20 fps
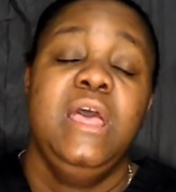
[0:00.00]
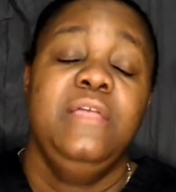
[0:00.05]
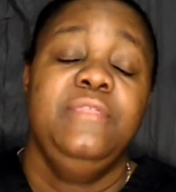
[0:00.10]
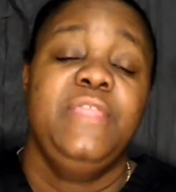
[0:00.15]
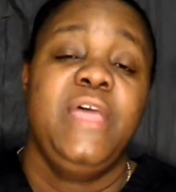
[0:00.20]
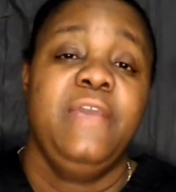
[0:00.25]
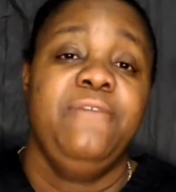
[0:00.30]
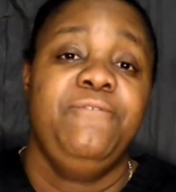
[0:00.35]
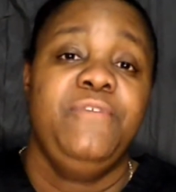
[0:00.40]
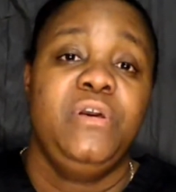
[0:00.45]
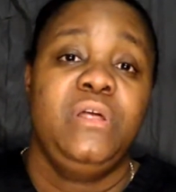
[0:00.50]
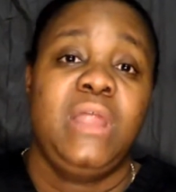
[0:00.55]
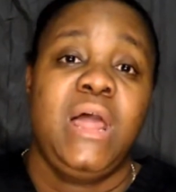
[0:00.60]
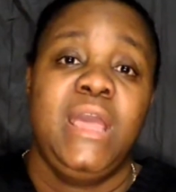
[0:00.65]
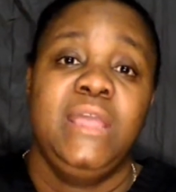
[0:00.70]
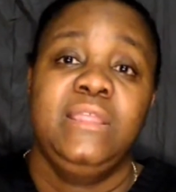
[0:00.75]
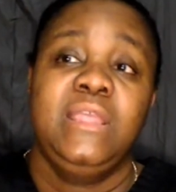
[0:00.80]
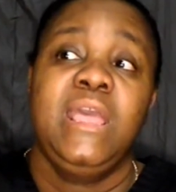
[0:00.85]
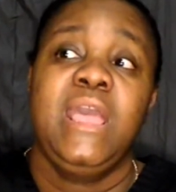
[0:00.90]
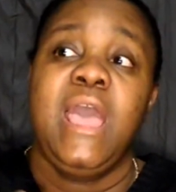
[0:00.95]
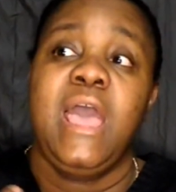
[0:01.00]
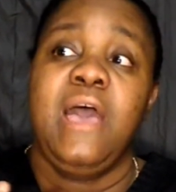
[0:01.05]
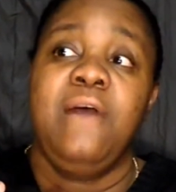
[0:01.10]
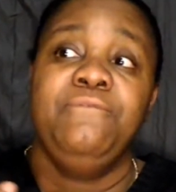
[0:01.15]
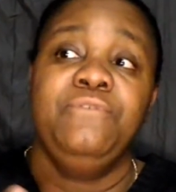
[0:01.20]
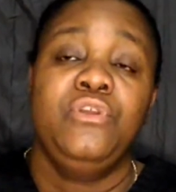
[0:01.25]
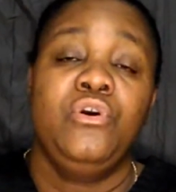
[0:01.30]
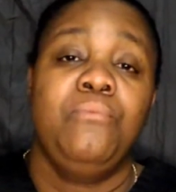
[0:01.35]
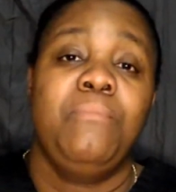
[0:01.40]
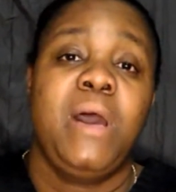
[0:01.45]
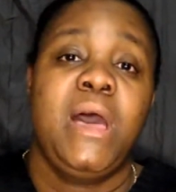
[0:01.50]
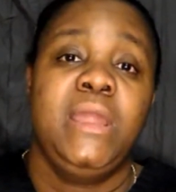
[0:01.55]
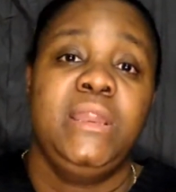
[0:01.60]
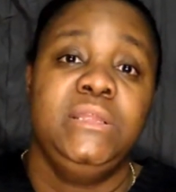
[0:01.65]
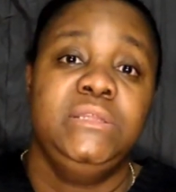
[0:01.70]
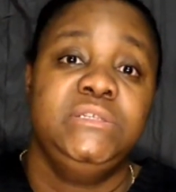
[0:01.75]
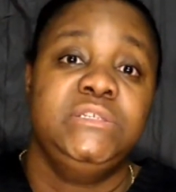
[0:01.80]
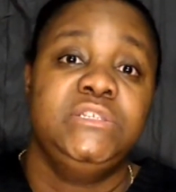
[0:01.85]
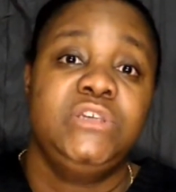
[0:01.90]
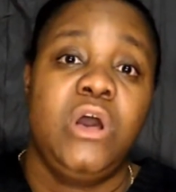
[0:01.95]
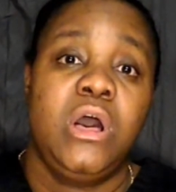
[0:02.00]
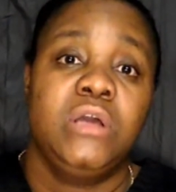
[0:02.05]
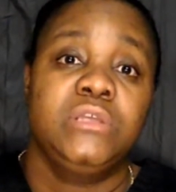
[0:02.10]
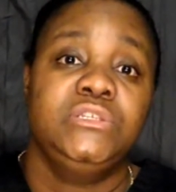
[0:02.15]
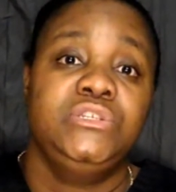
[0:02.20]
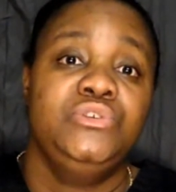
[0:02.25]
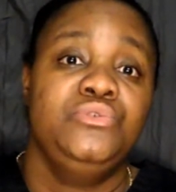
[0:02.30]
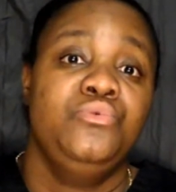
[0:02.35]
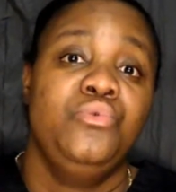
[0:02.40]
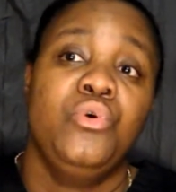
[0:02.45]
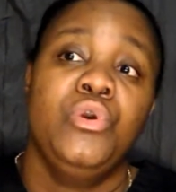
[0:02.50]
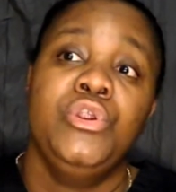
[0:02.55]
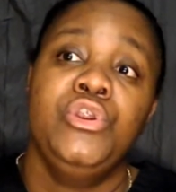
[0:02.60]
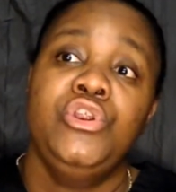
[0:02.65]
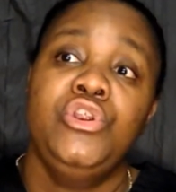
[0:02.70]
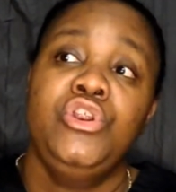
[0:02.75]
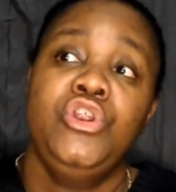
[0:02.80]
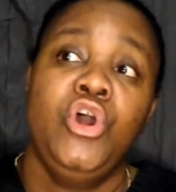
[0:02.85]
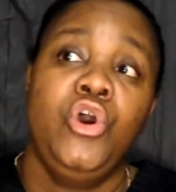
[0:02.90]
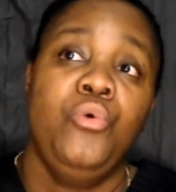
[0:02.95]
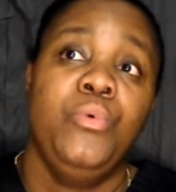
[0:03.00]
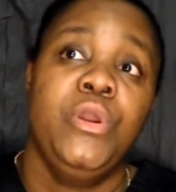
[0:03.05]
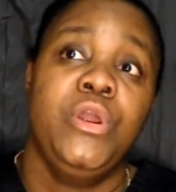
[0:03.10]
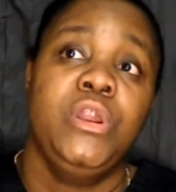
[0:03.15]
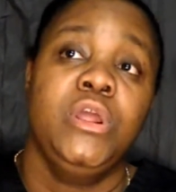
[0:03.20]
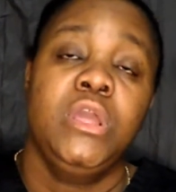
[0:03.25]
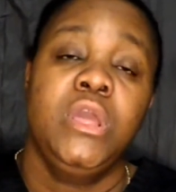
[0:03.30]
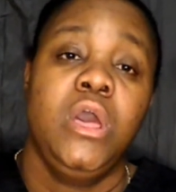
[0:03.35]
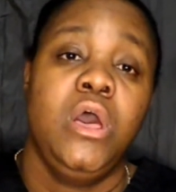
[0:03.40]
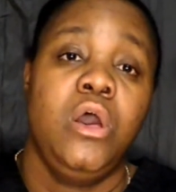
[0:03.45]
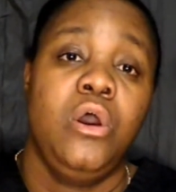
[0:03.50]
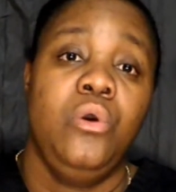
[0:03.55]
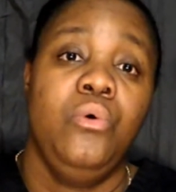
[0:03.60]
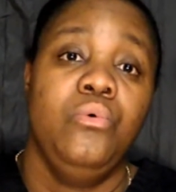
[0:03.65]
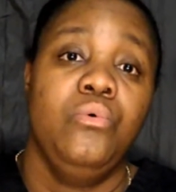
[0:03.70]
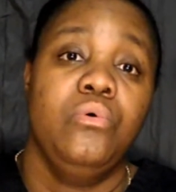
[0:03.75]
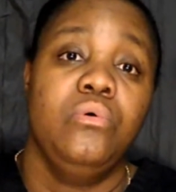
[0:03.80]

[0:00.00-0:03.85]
they feel like they have nobody to talk to or nowhere to go.